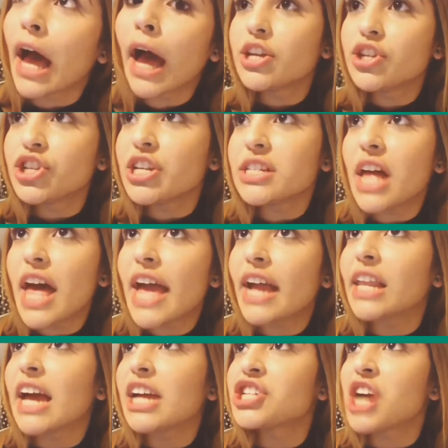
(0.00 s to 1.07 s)
She's like,
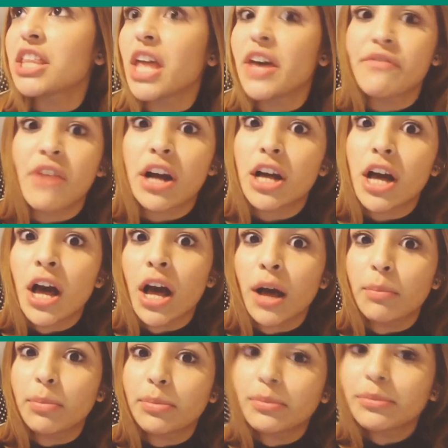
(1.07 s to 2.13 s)
like, shut the fuck up.